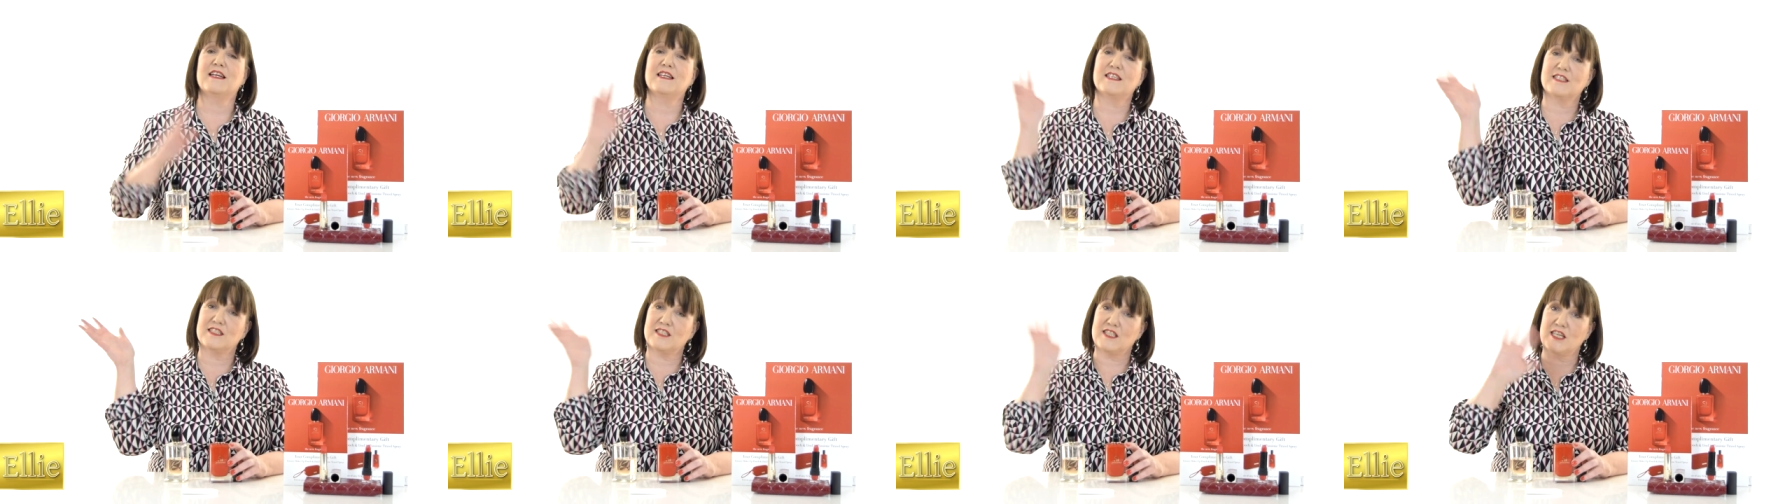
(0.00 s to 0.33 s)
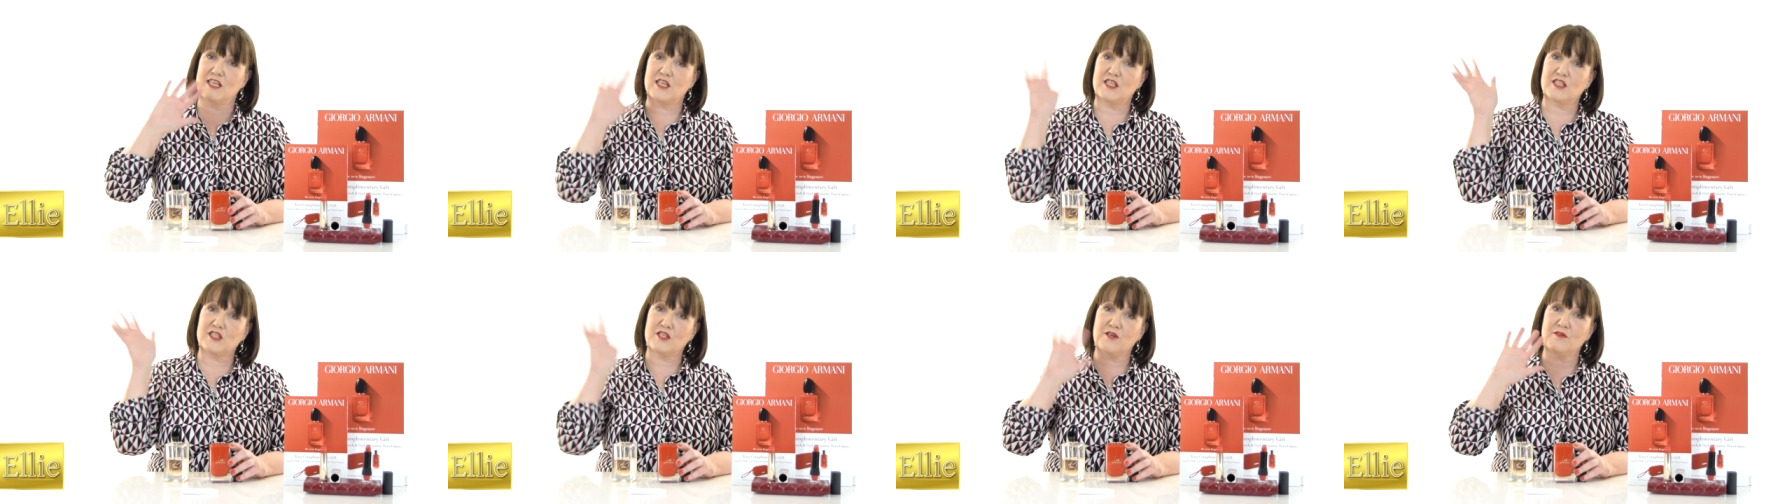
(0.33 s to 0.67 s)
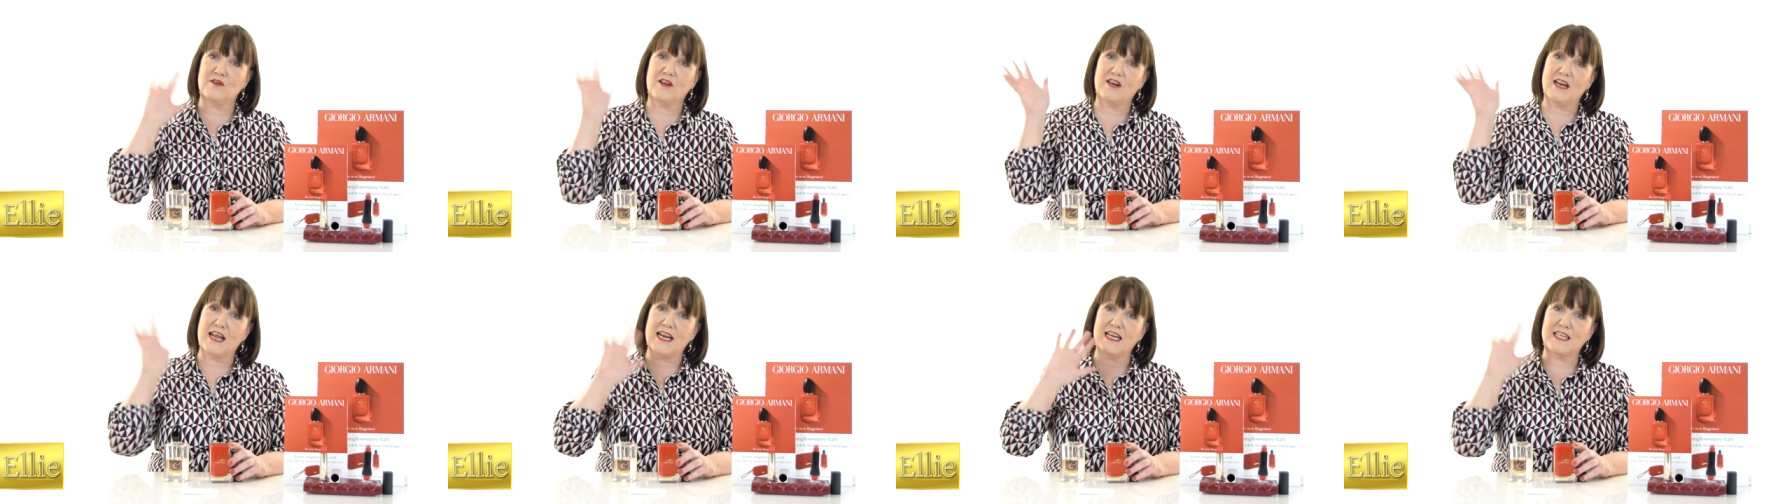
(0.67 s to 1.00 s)
See you soon
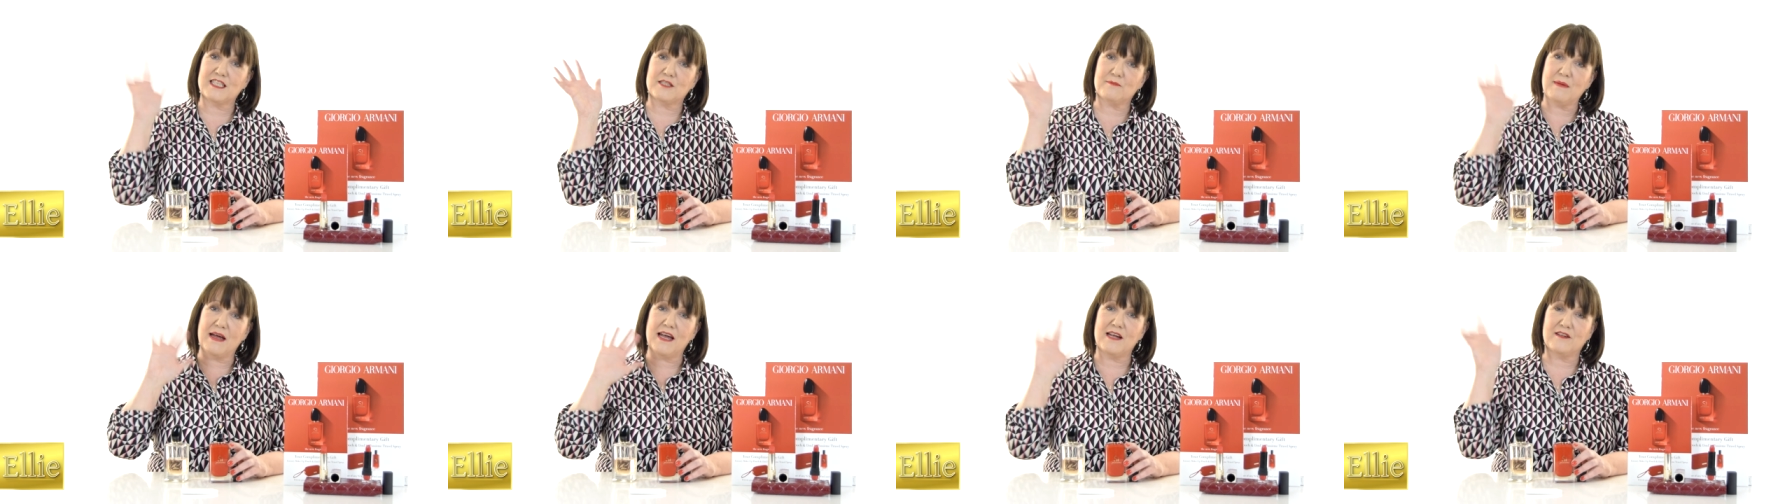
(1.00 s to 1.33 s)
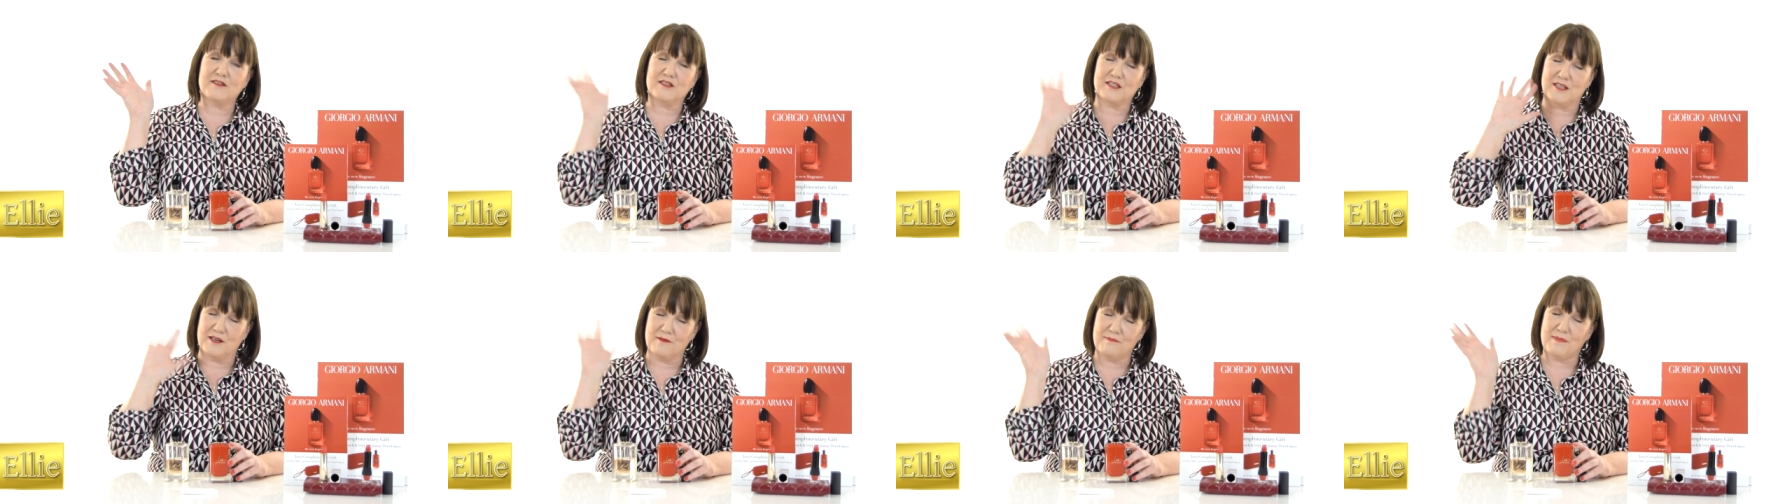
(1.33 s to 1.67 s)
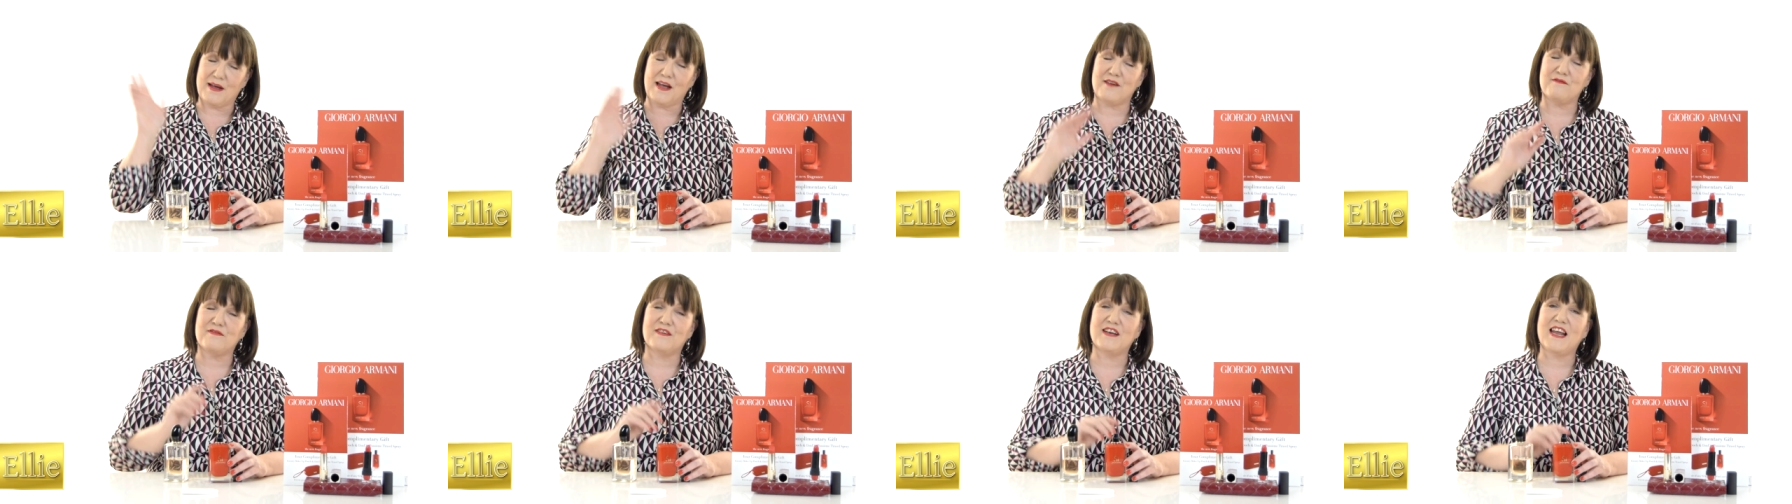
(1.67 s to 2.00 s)
on Ellie Smiles.
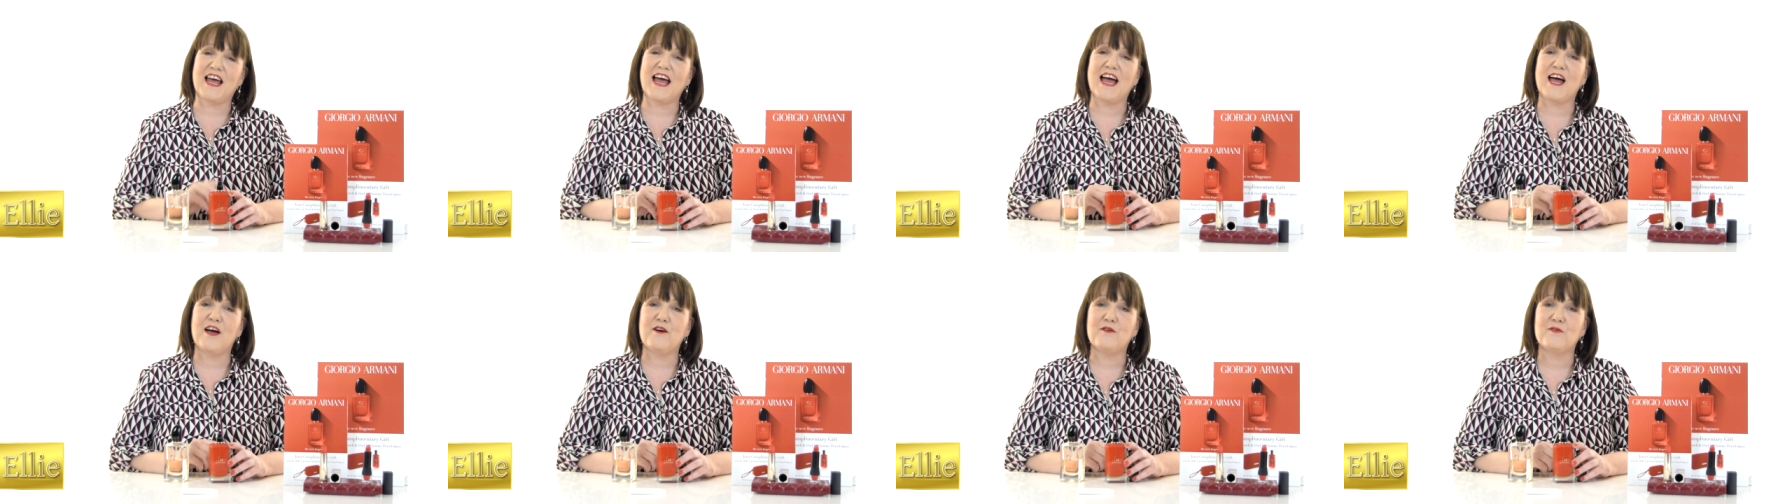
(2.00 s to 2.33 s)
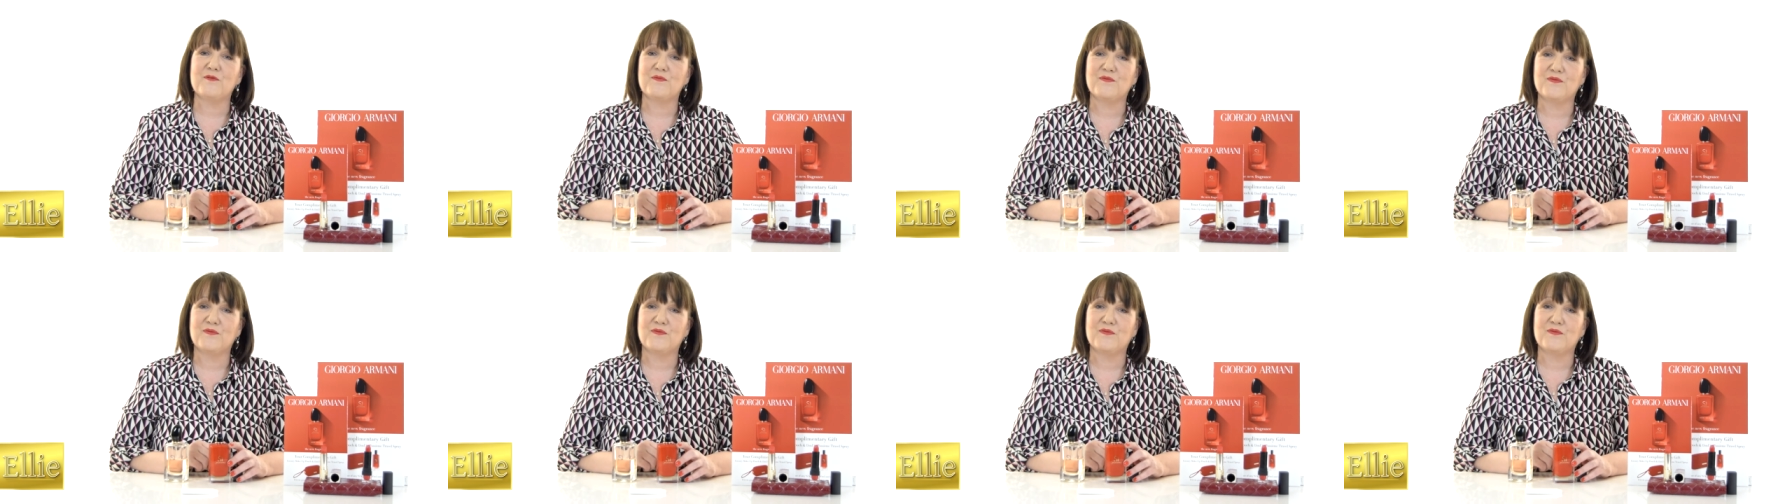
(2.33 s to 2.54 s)
Bye for now.